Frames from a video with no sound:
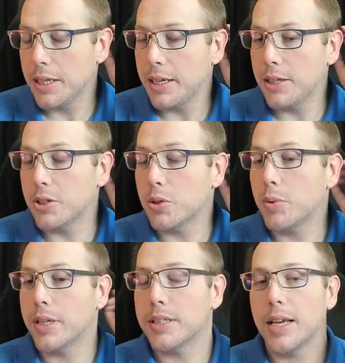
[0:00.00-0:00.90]
And so
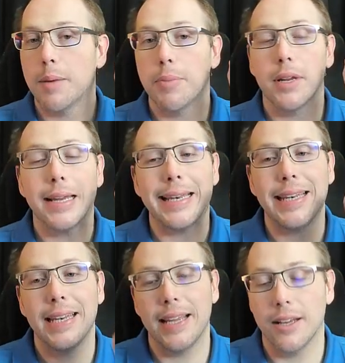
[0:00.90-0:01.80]
what is
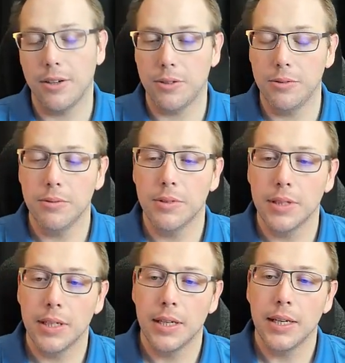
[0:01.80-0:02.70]
happening now
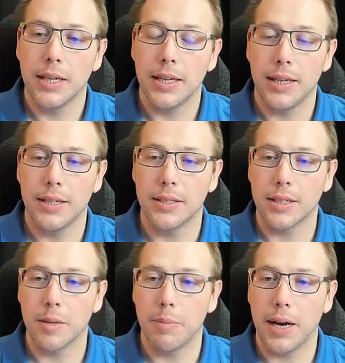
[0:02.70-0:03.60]
is the
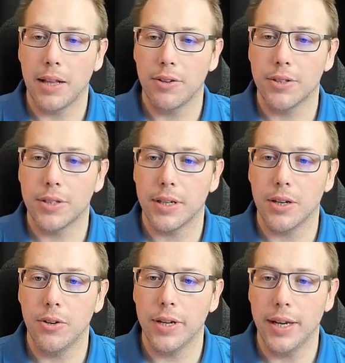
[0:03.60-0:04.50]
compiler is saying,
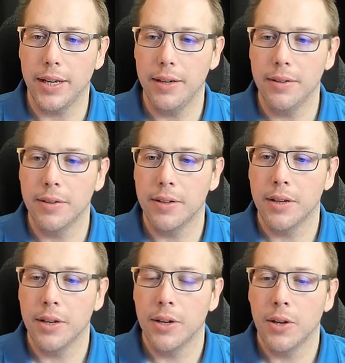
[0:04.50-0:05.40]
okay,
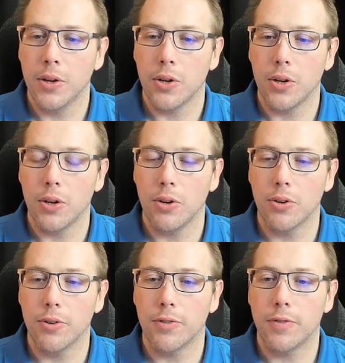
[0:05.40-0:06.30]
you're
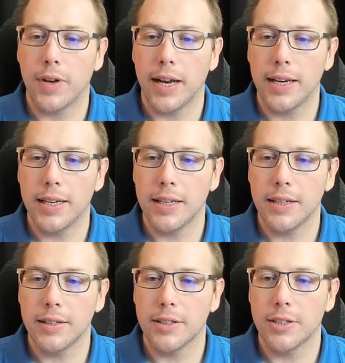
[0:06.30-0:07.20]

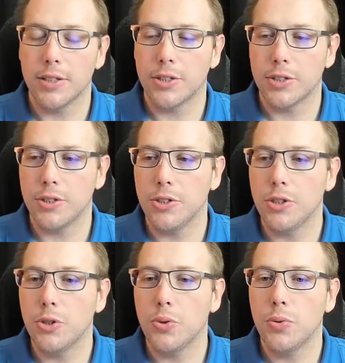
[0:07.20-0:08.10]
defining this
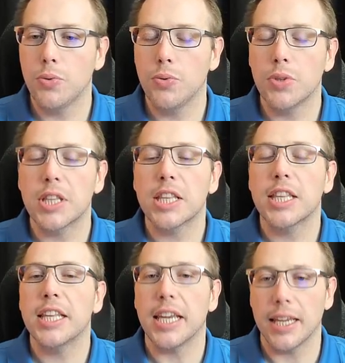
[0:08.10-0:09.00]
new
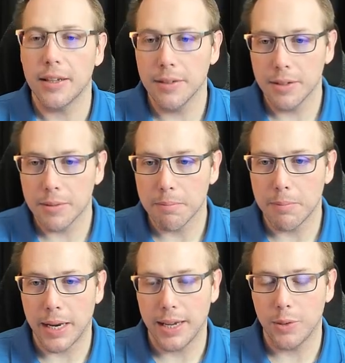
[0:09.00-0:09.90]
thing,
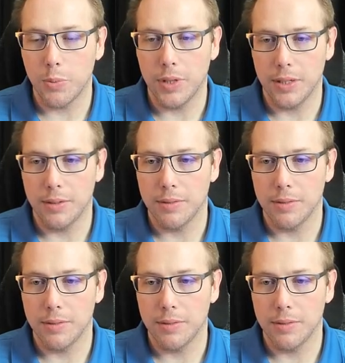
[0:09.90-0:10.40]
my add 1.